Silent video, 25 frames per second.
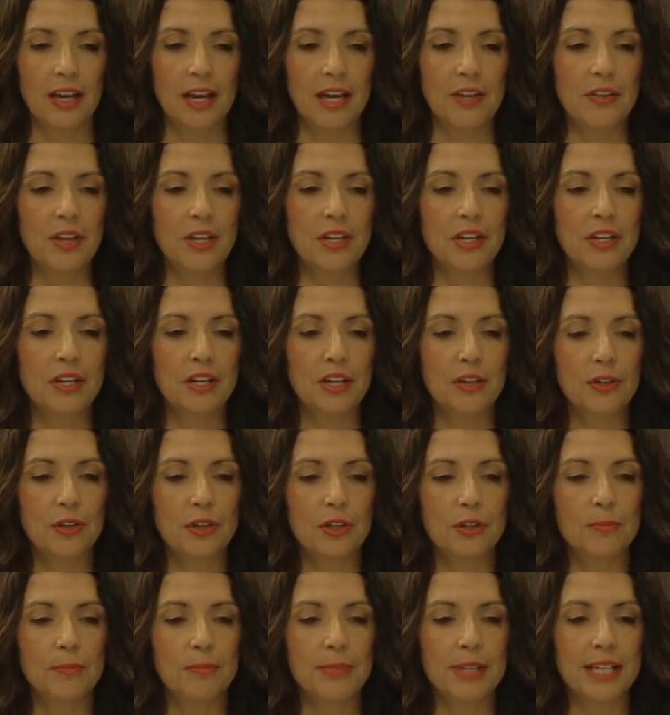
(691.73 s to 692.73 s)
And then
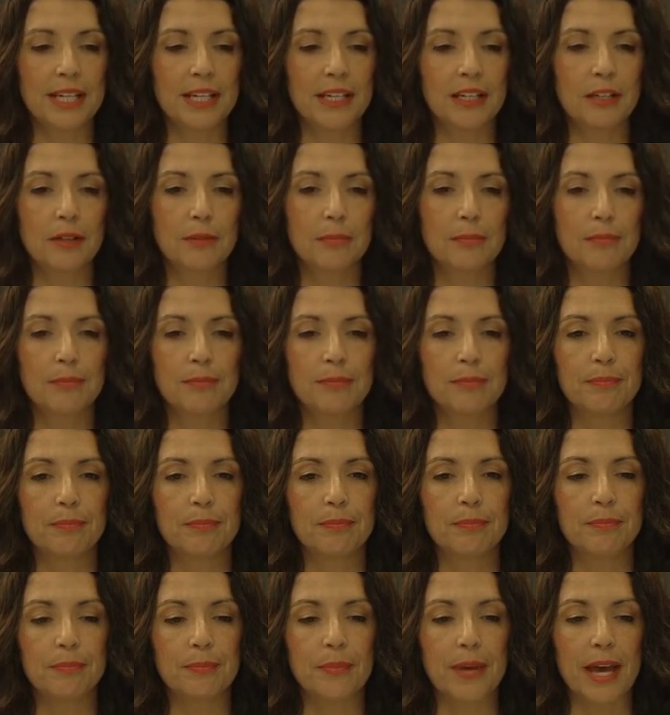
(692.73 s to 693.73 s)
another big
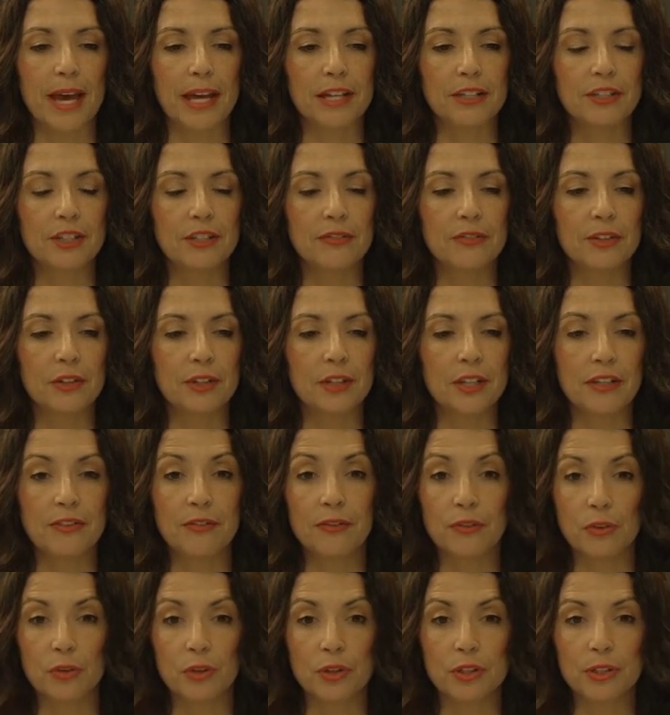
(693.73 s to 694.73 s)
activity
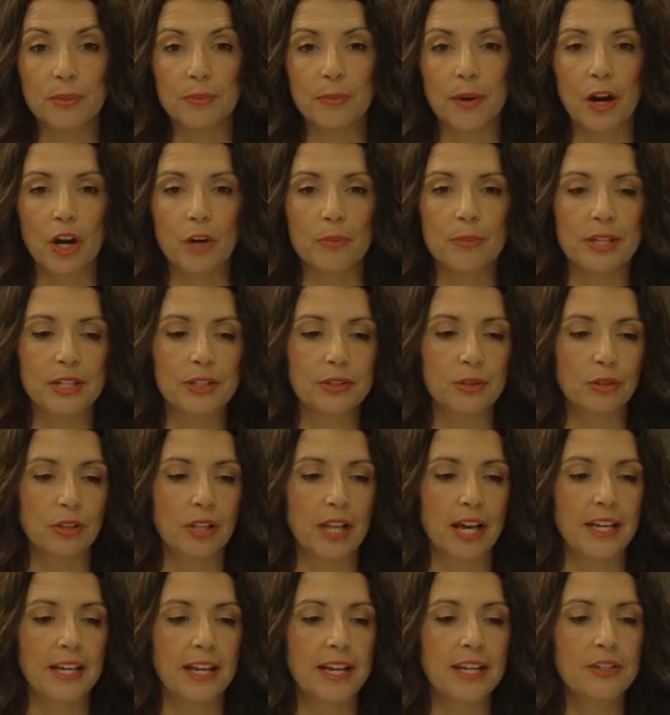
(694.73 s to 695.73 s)
for departmental
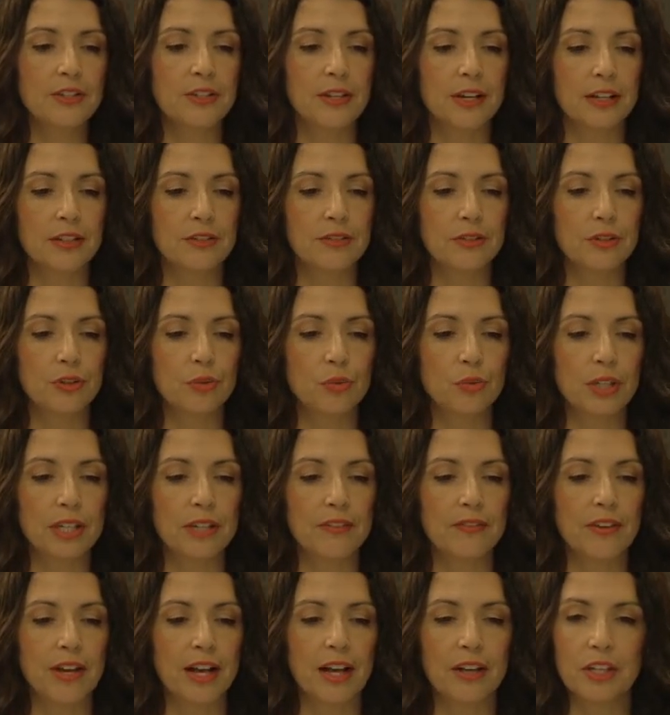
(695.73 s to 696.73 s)
liaisons is we
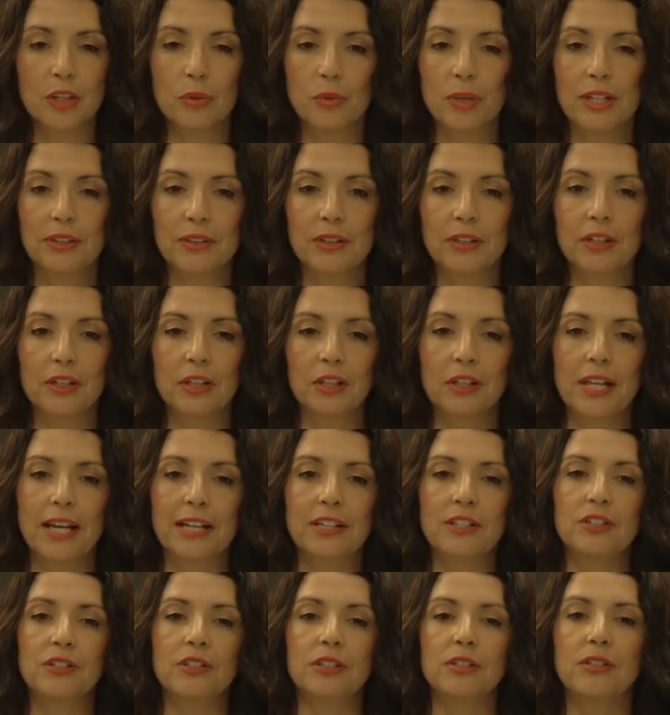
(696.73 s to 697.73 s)
evaluate the
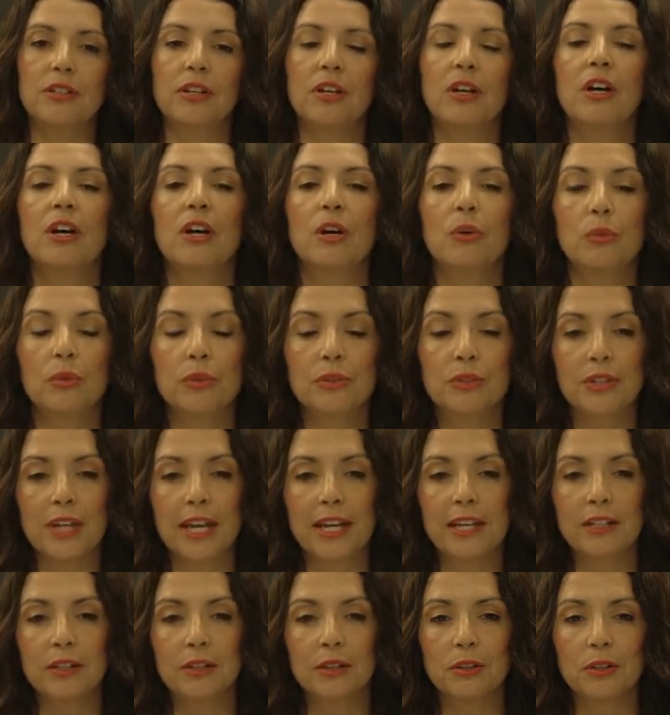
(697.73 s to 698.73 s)
collection. We'll
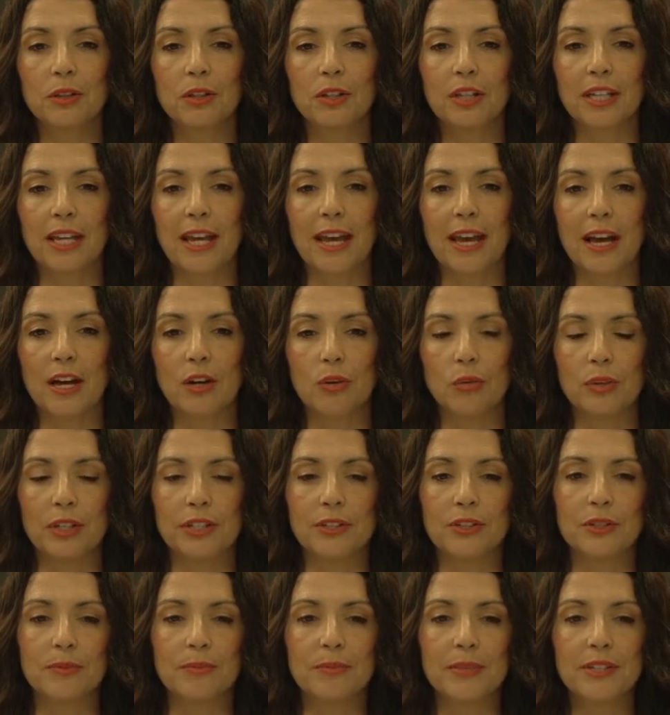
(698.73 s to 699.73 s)
take a look at
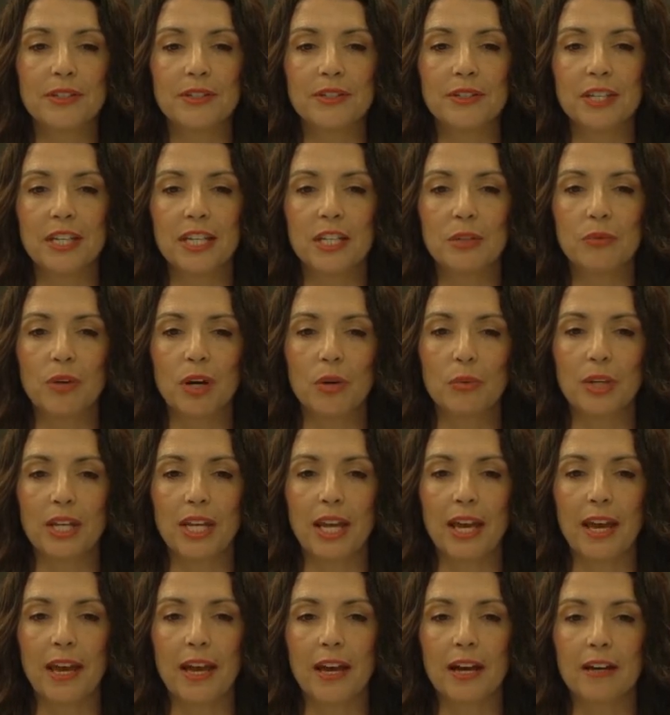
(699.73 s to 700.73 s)
what's missing, what we
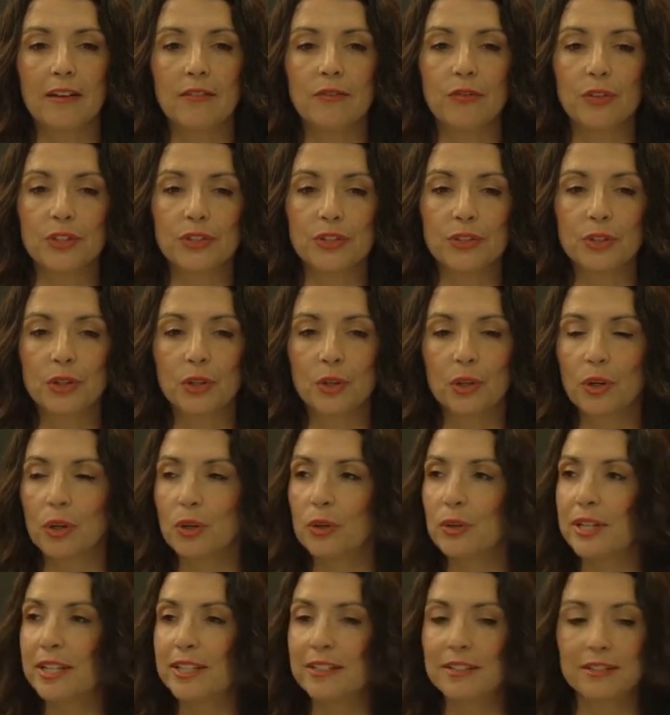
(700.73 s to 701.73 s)
have, what's
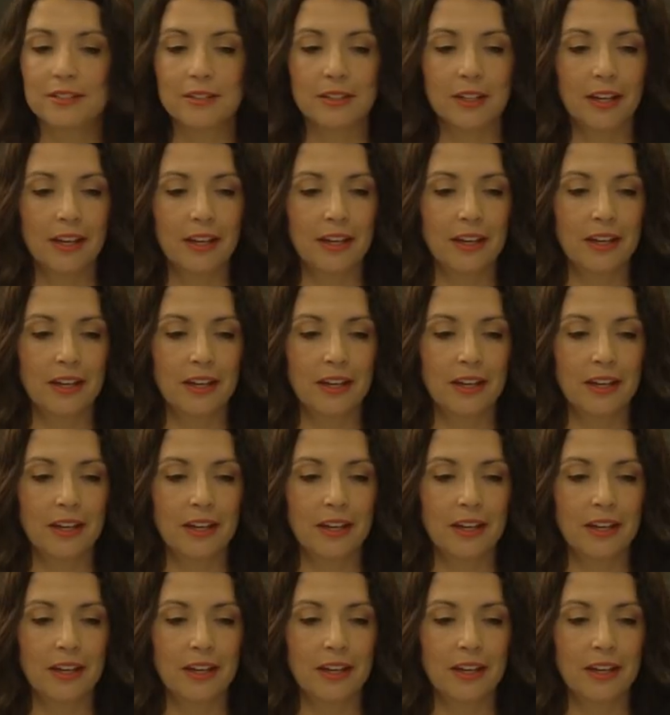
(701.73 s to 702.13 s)
current.